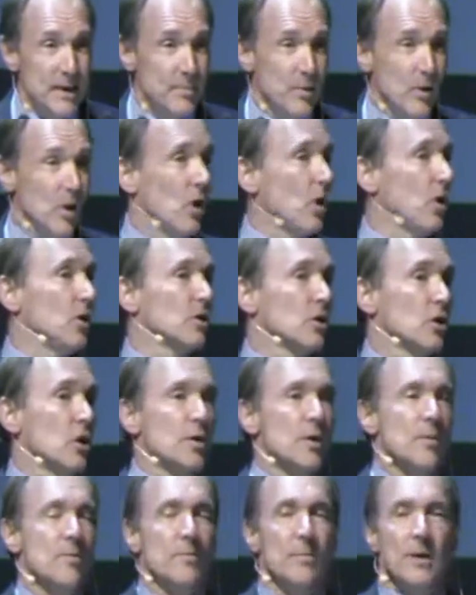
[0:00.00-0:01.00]
people
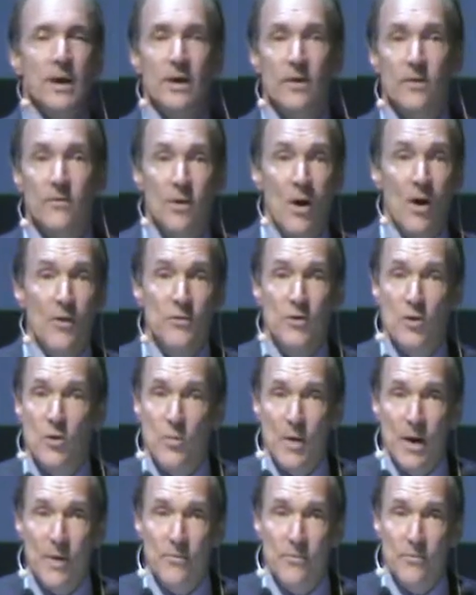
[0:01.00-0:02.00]
who'd been involved in
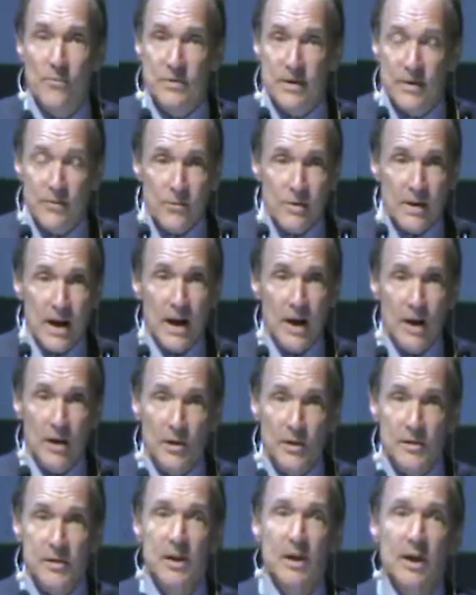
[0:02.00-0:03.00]
the web from different
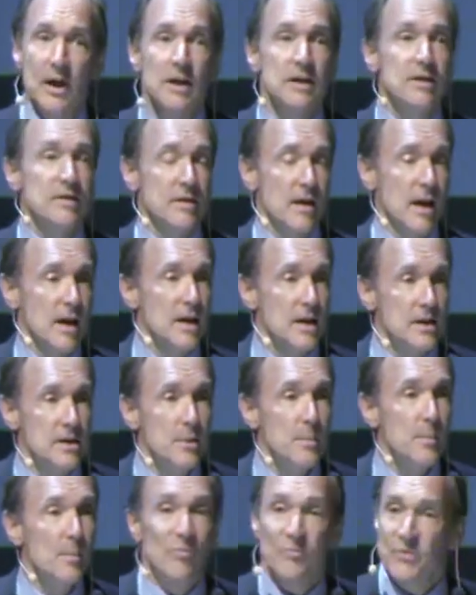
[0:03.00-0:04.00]
angles
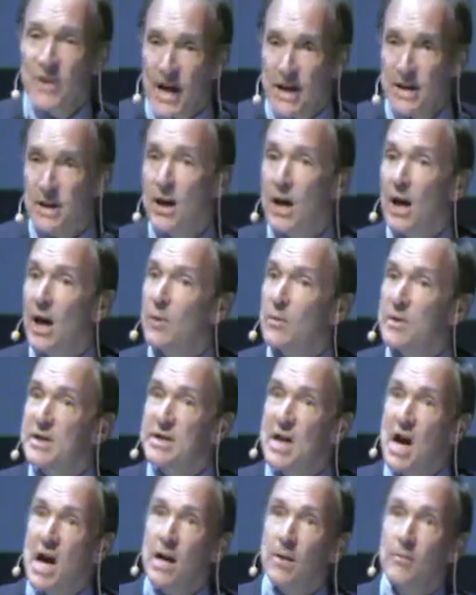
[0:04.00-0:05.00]
decided that it was
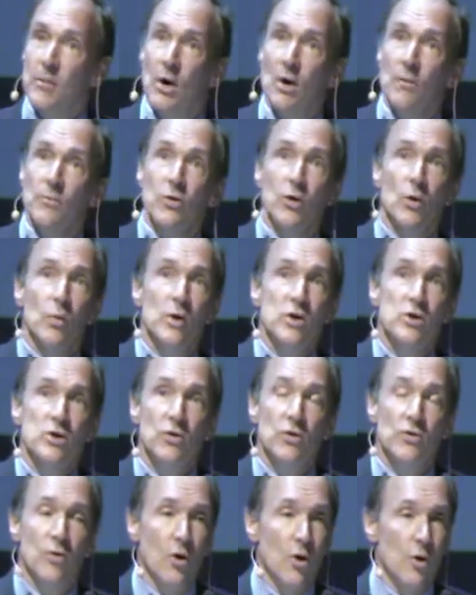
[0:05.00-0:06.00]
time that we
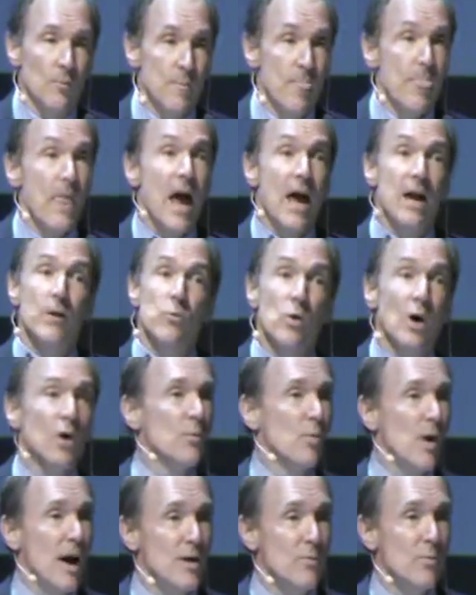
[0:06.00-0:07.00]
should form a
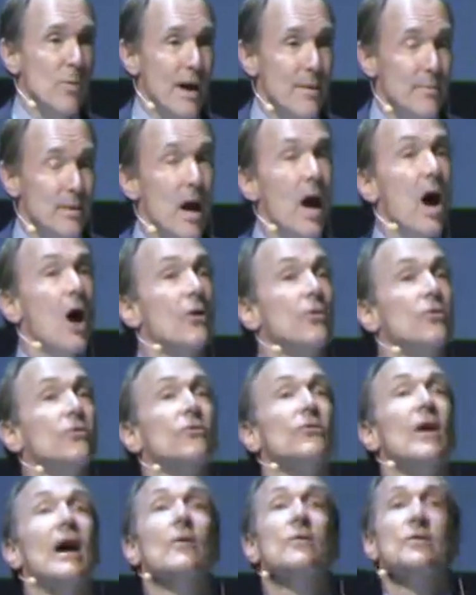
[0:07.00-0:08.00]
World Wide Web
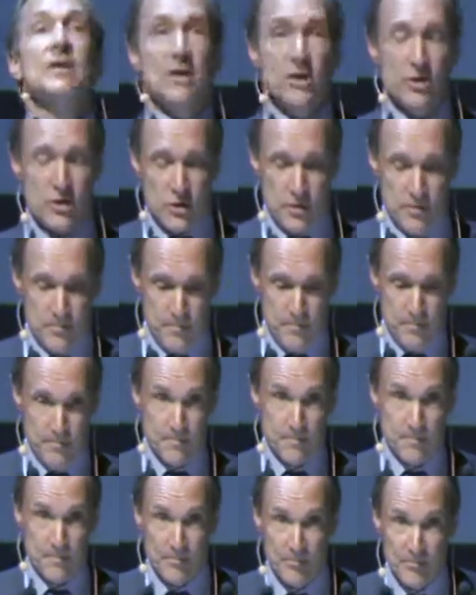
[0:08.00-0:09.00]
Foundation.
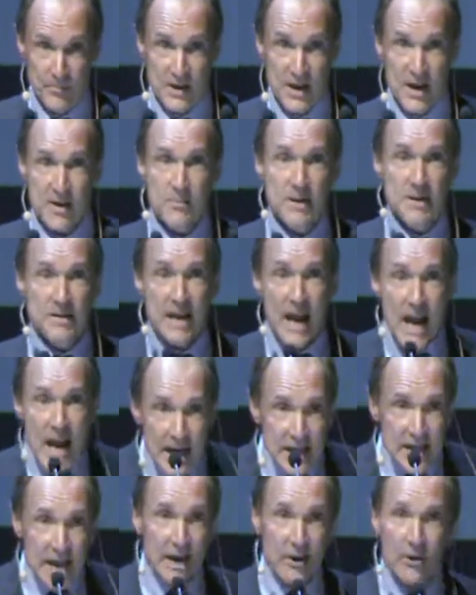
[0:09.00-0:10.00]
And as we
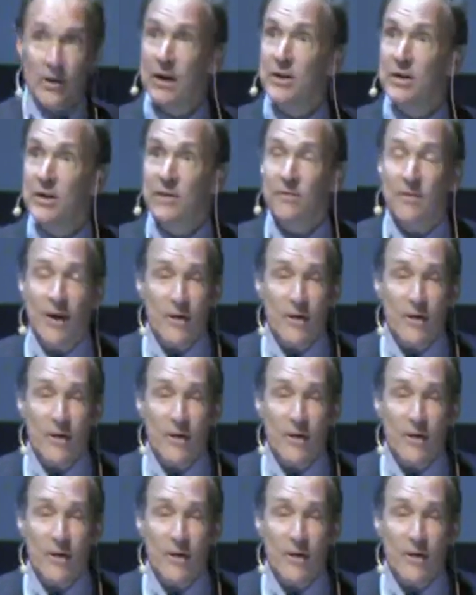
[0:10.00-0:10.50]
stand here in this